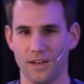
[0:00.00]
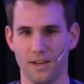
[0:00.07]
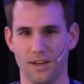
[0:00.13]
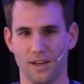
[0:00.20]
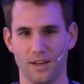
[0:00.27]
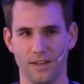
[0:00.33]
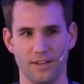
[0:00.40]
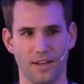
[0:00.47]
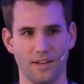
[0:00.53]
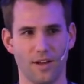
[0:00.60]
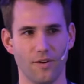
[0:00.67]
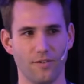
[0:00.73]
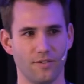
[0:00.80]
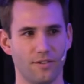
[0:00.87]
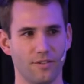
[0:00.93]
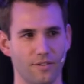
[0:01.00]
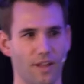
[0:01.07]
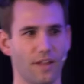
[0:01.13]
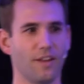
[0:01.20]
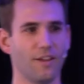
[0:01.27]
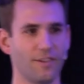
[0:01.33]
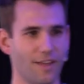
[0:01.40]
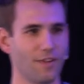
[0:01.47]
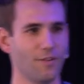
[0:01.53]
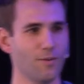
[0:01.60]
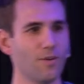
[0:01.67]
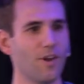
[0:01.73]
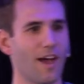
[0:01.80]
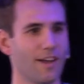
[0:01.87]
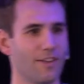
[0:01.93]
Uh, they don't. They, they
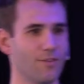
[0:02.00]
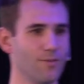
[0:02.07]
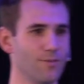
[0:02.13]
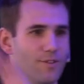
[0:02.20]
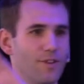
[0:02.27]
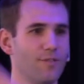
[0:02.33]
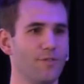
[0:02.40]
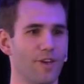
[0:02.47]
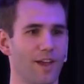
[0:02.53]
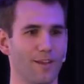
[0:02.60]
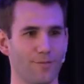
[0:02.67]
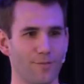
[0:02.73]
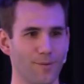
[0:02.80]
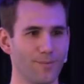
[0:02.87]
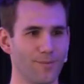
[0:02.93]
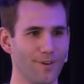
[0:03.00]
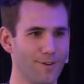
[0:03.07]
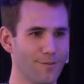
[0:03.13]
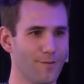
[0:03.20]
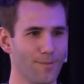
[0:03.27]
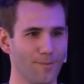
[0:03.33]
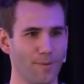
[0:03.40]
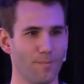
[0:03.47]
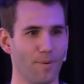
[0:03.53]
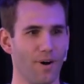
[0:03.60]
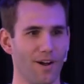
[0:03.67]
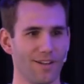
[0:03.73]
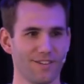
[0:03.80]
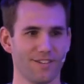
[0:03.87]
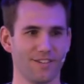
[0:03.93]
do like to deviate from the from the
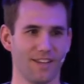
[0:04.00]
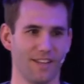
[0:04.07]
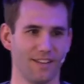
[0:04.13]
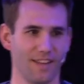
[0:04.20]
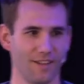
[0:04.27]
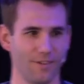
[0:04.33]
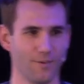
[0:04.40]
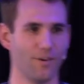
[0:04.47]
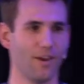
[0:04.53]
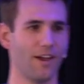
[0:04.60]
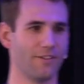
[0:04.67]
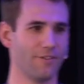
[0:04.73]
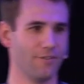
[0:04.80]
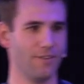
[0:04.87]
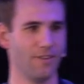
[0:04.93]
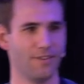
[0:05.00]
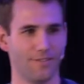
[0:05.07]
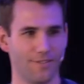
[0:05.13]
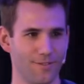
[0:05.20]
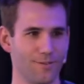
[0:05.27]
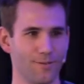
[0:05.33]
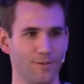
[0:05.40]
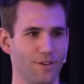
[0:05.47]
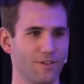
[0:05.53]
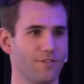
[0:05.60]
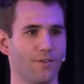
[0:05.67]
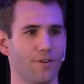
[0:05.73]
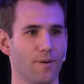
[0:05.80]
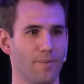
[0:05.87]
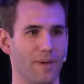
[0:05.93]
paths, and they do like to di to
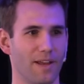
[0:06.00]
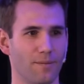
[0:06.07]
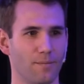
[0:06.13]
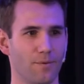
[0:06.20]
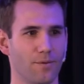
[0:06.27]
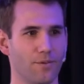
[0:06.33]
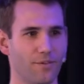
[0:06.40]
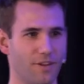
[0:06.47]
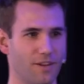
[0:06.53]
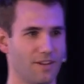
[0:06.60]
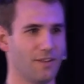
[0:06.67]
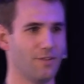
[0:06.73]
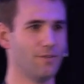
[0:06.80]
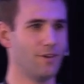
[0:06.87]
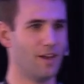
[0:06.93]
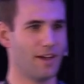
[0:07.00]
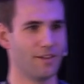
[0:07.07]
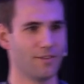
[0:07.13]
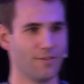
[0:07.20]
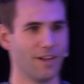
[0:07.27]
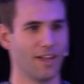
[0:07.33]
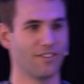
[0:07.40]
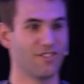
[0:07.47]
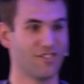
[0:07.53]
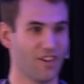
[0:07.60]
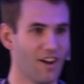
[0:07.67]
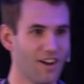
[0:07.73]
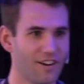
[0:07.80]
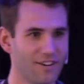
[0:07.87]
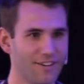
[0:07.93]
disturb animals, and they do like to get
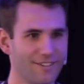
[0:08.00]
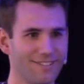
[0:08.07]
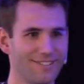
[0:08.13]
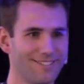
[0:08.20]
stuck.